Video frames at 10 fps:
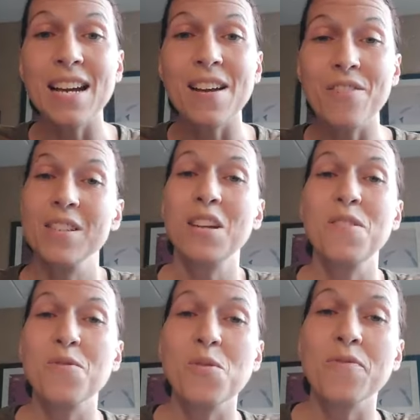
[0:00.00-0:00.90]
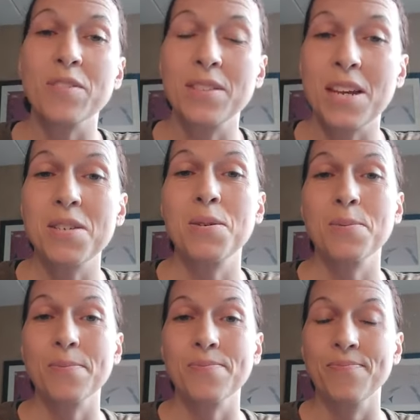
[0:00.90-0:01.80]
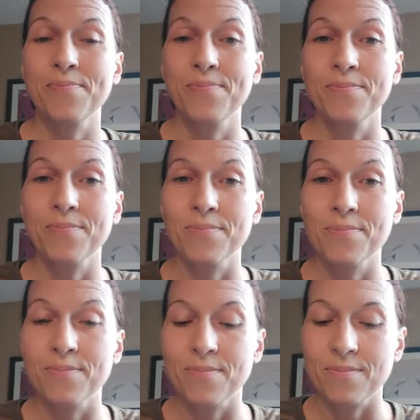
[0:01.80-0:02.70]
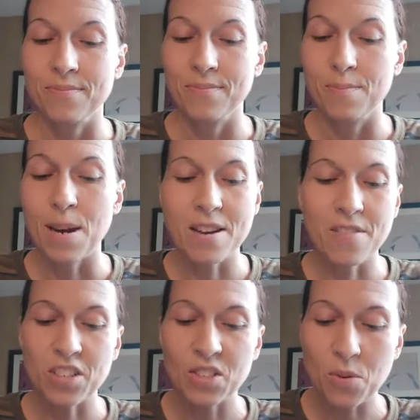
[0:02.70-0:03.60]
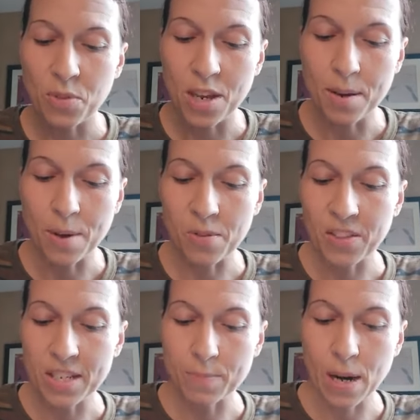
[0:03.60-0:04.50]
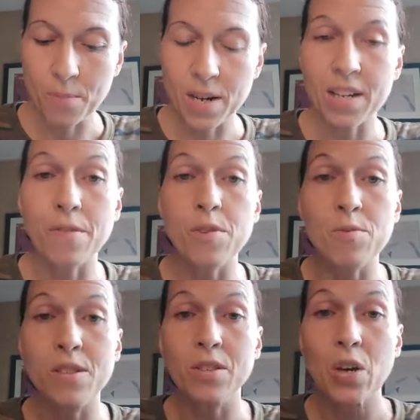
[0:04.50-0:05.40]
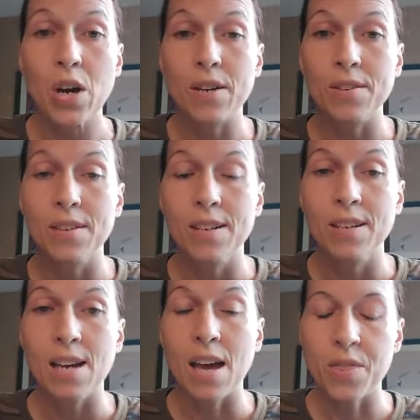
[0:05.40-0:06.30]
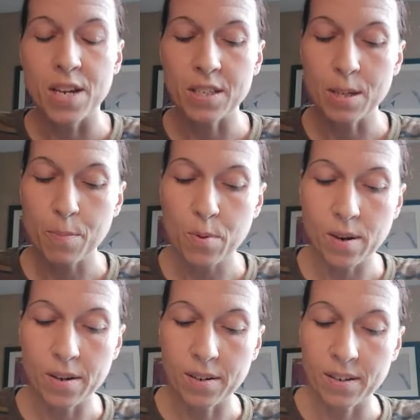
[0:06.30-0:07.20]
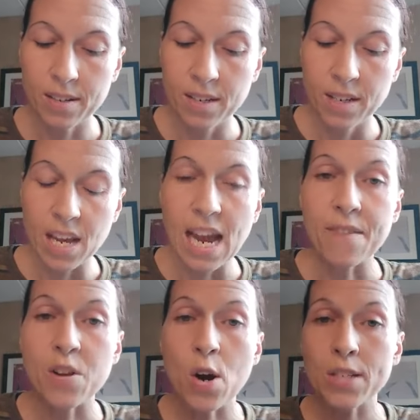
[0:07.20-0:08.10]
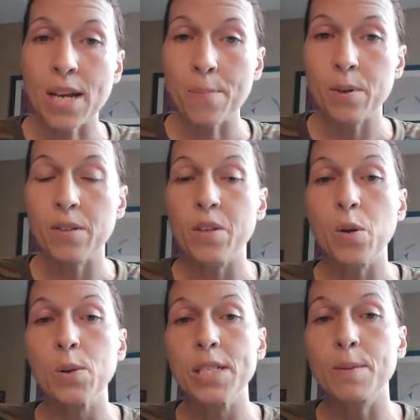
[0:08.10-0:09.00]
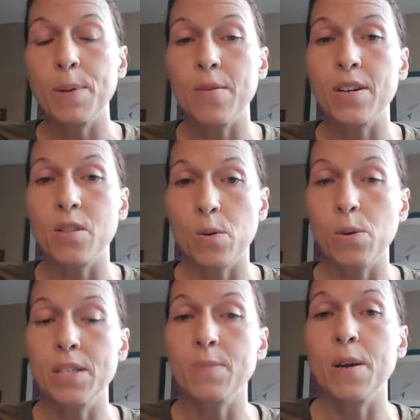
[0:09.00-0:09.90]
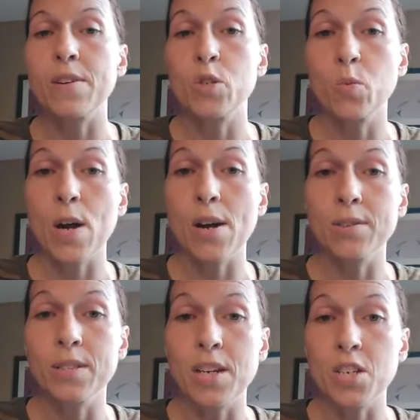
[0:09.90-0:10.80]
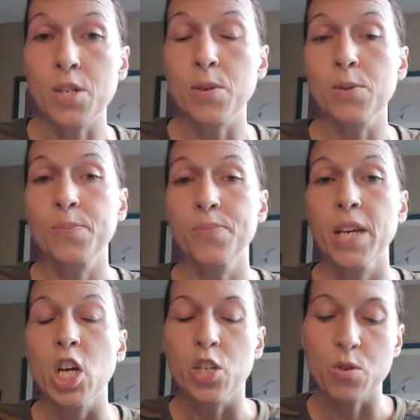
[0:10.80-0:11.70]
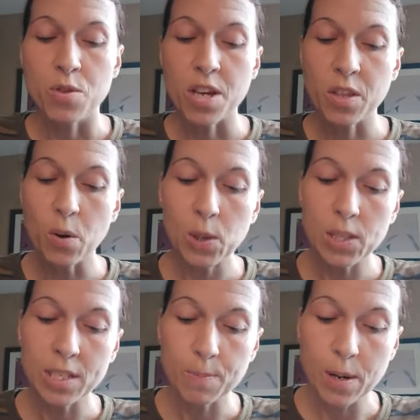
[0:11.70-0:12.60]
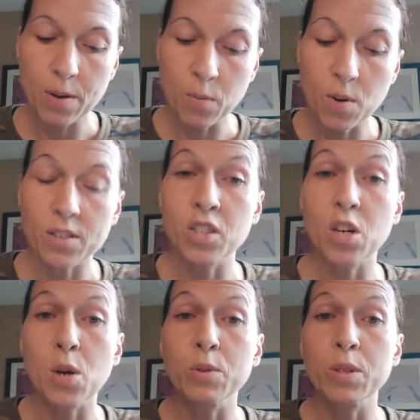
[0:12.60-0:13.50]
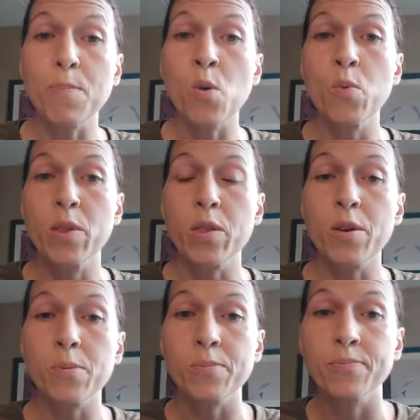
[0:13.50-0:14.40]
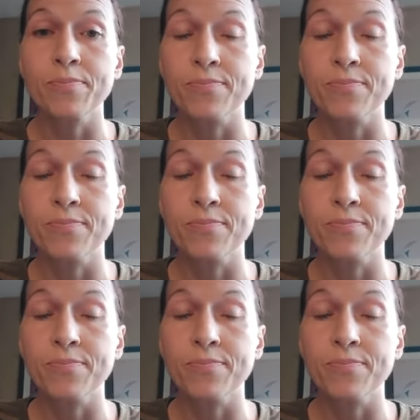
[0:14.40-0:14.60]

I never leave or forsake you. Many of us don't think about this, but I want to give you this thought. I think it's important. If you're a temple of the Holy Spirit and the Holy Spirit dwells in you, do you think the Holy Spirit wants to go smoke with you?